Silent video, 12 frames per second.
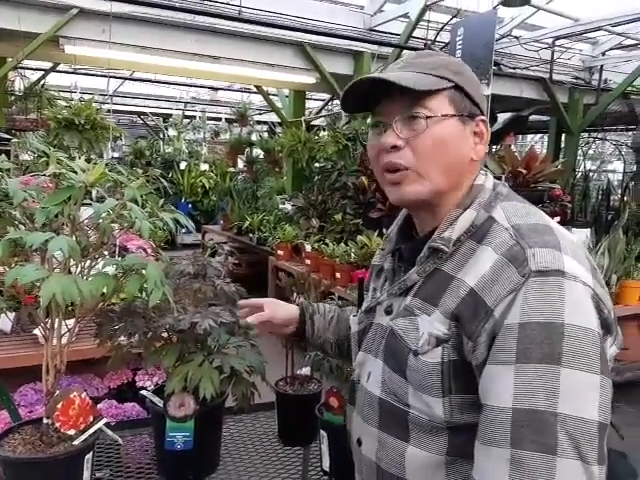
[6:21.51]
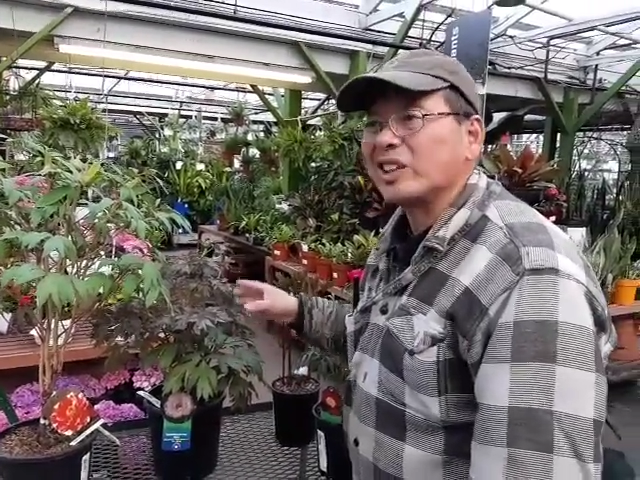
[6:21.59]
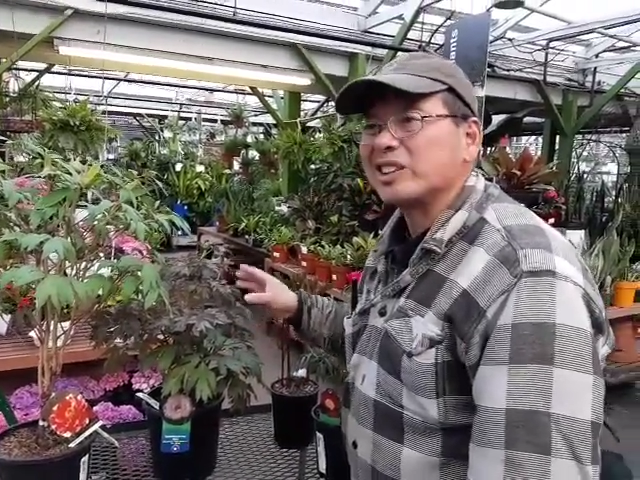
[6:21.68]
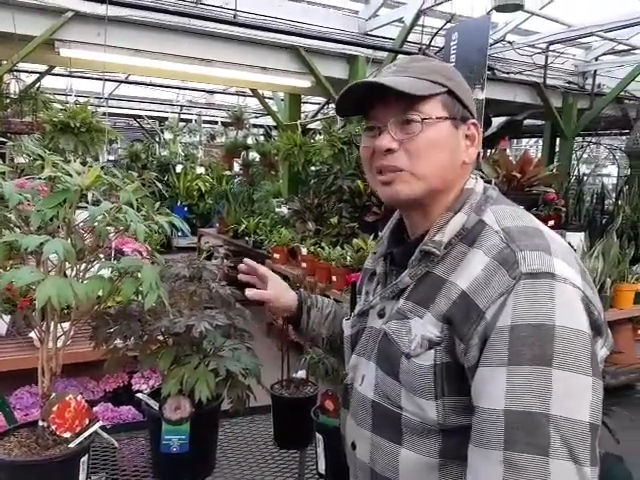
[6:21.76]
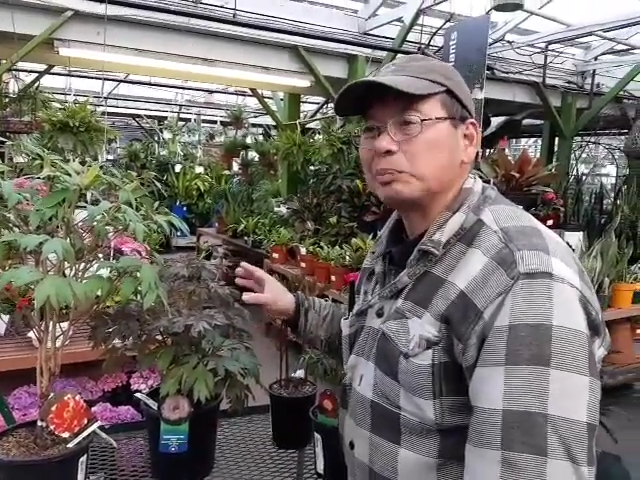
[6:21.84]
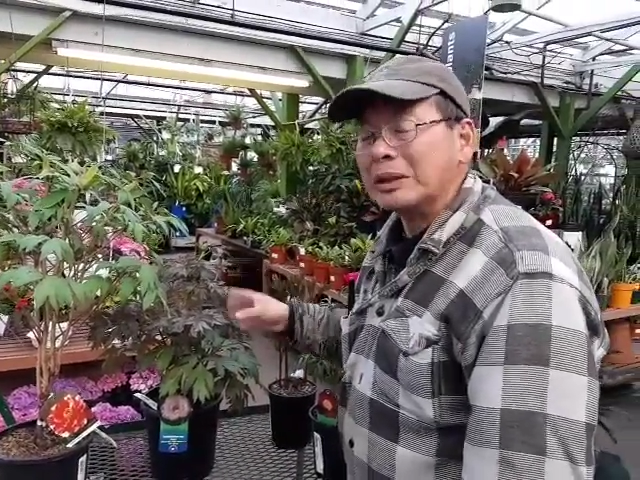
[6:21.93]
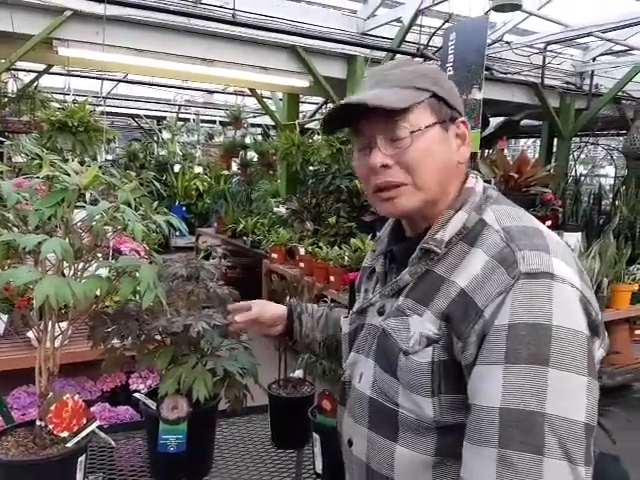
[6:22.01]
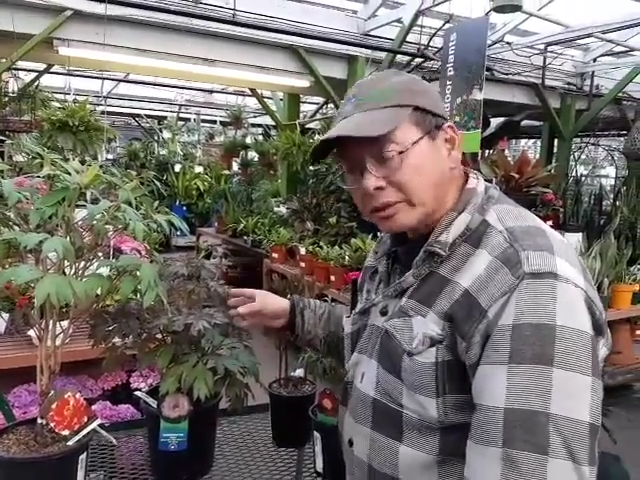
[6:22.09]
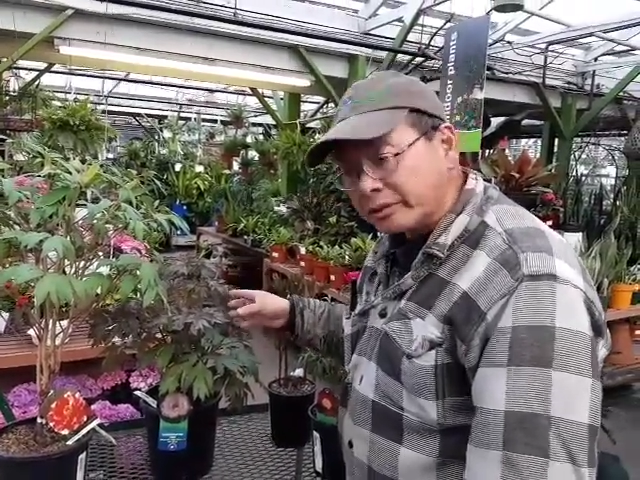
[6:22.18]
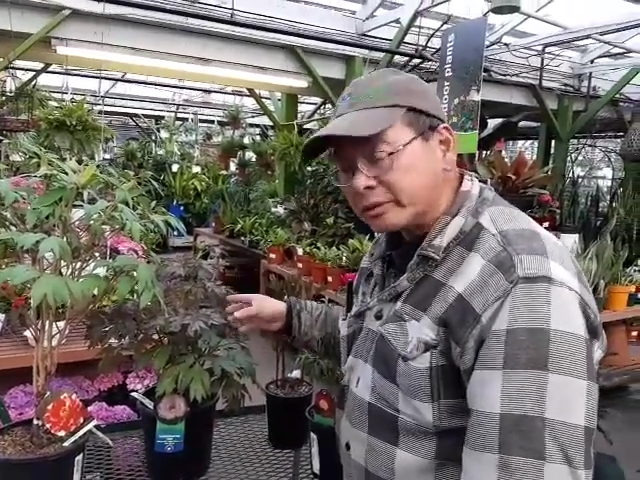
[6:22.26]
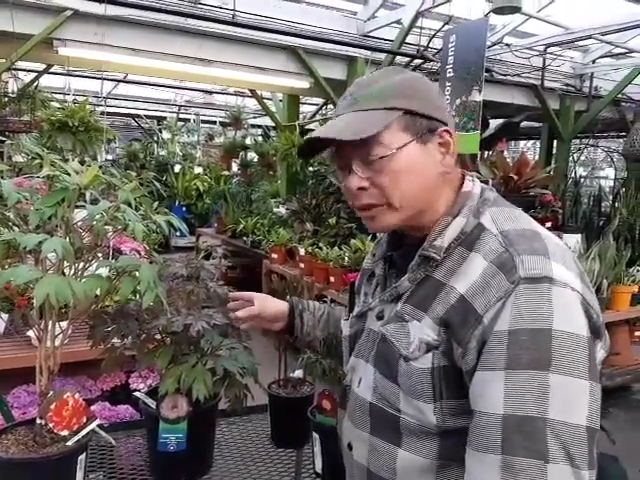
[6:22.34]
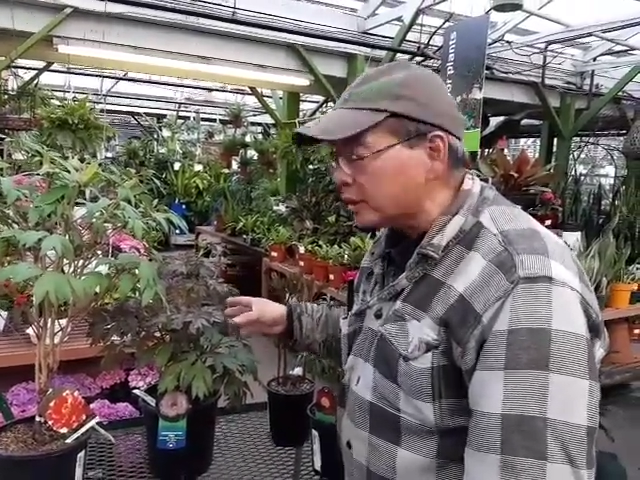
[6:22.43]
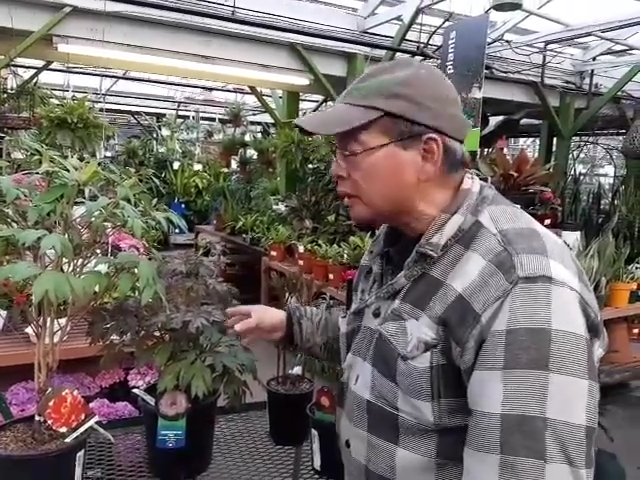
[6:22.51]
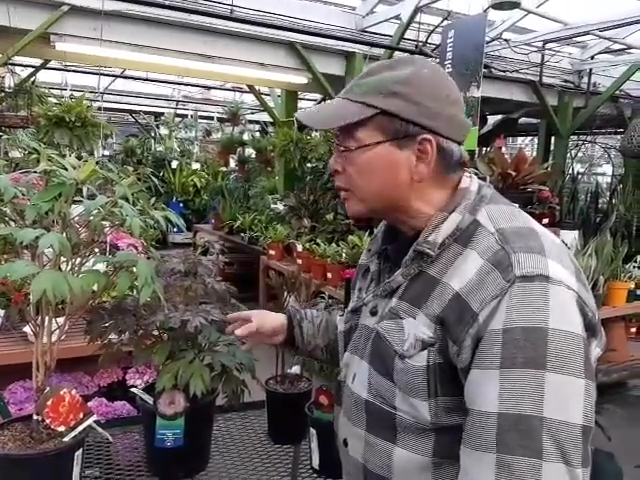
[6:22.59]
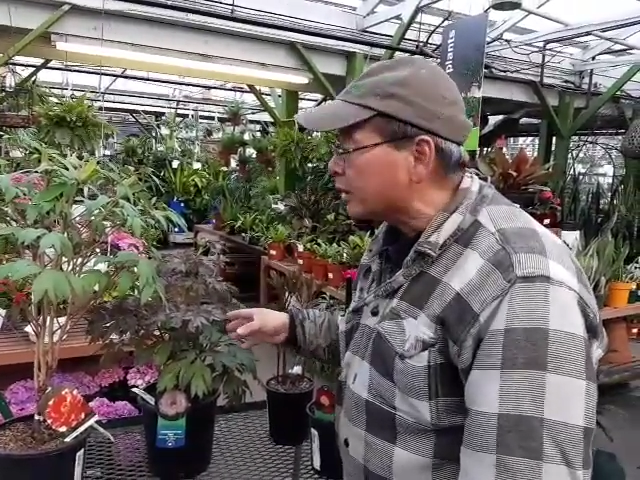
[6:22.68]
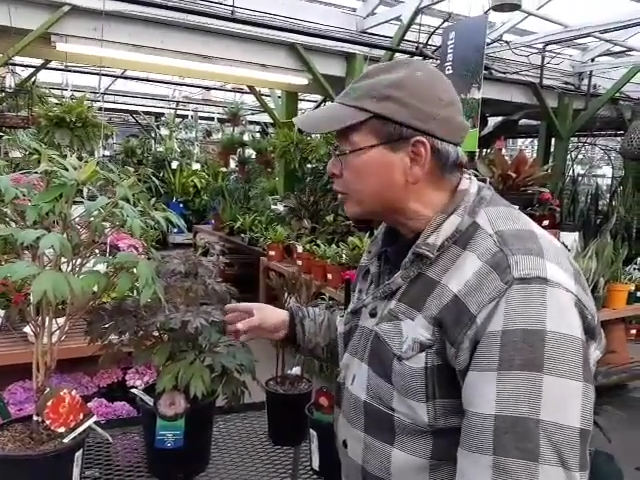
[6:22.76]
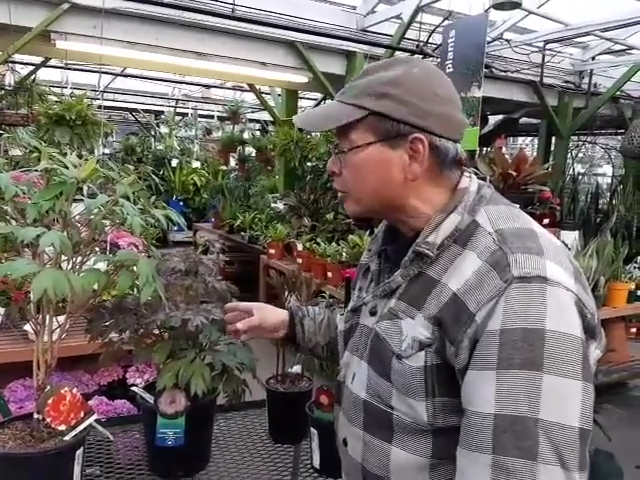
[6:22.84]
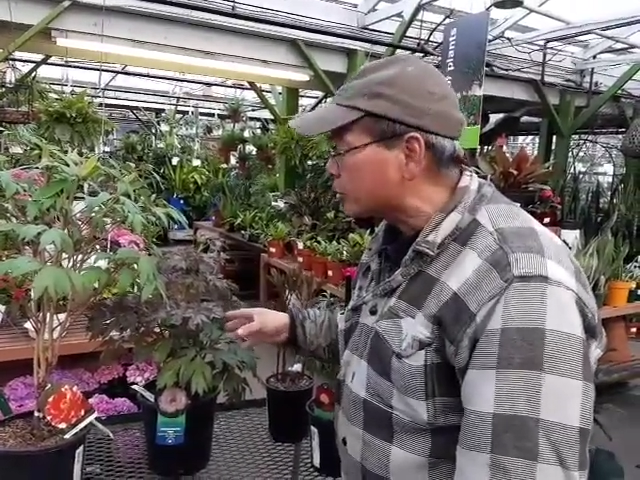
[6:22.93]
expensive
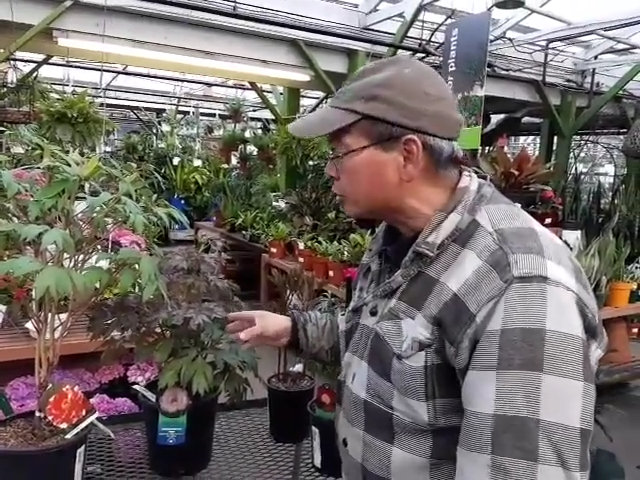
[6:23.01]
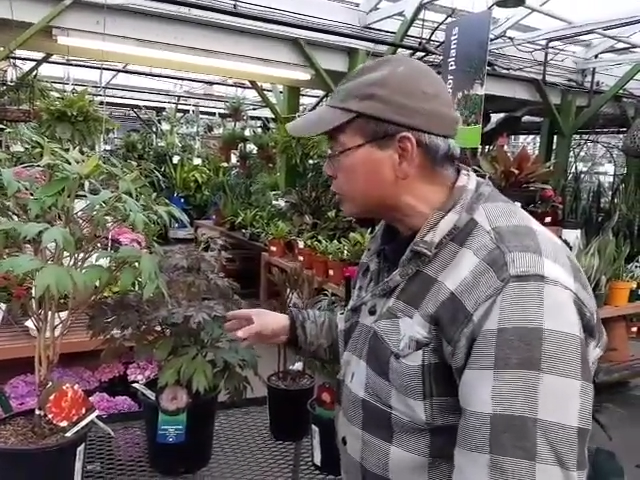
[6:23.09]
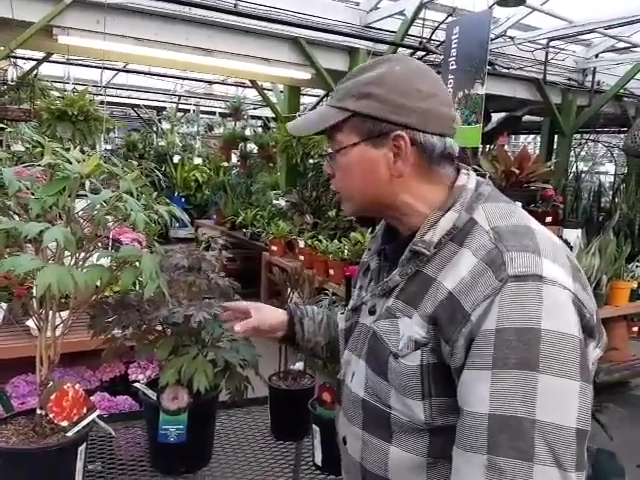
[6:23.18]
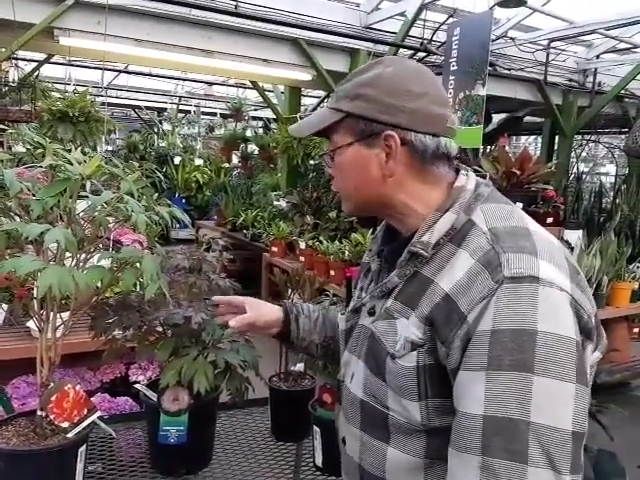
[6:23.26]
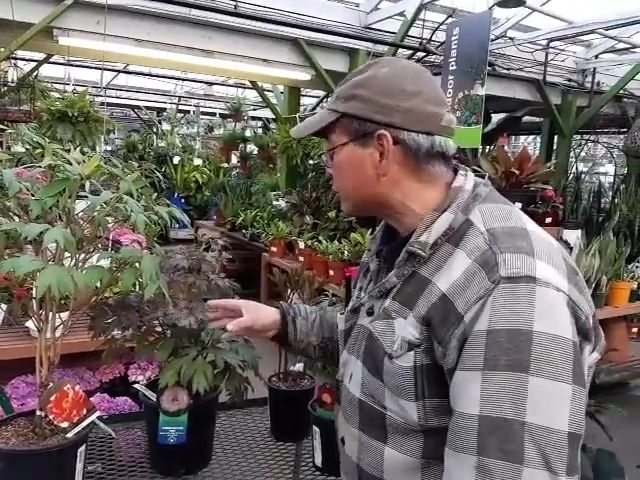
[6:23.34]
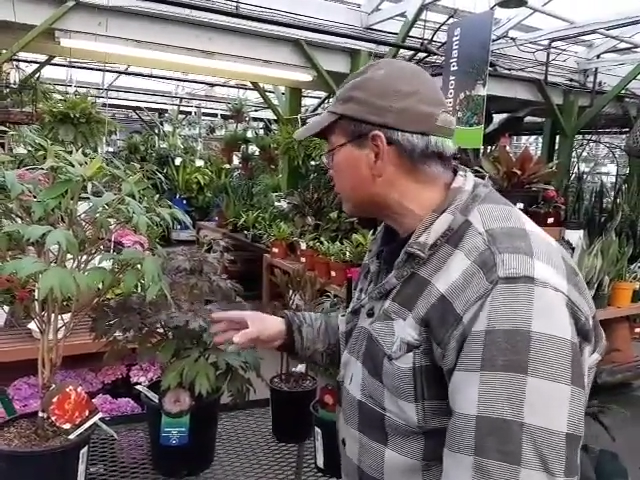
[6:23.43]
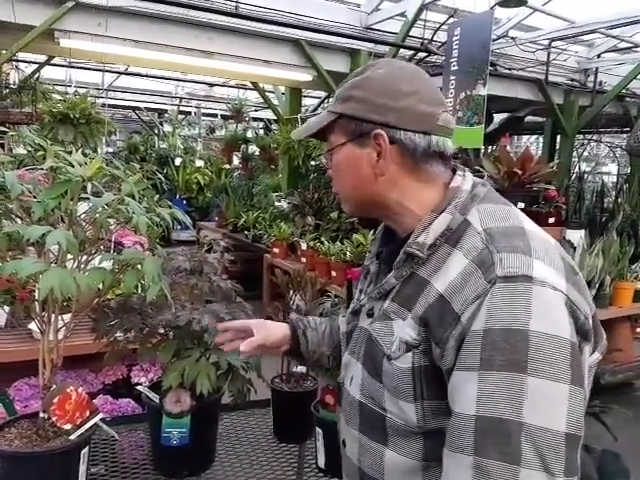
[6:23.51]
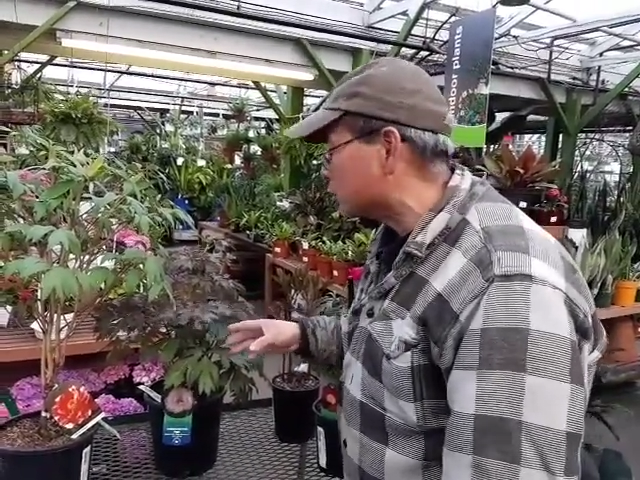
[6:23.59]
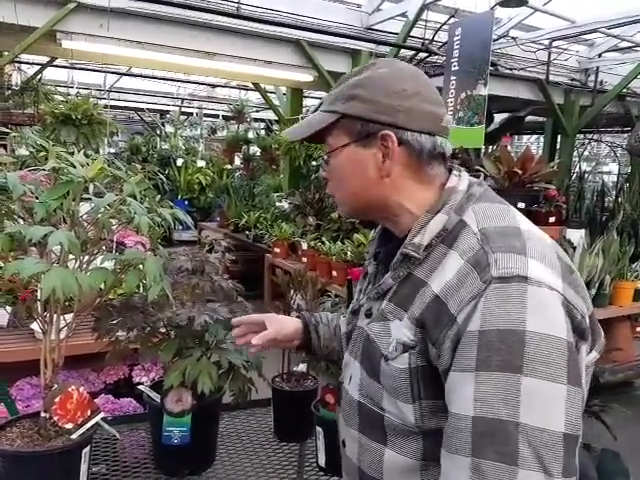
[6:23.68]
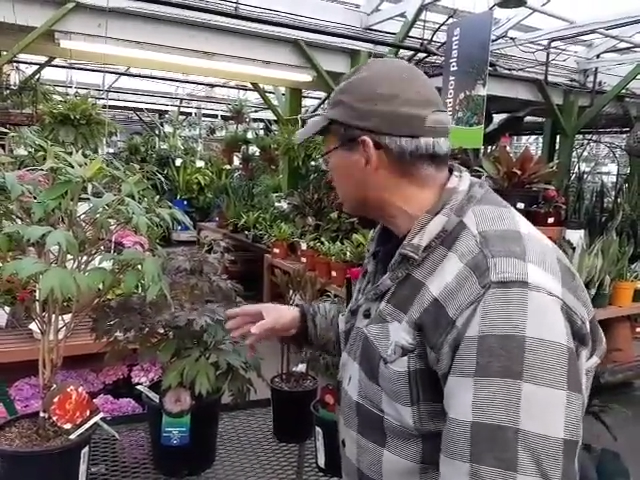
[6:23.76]
than your traditional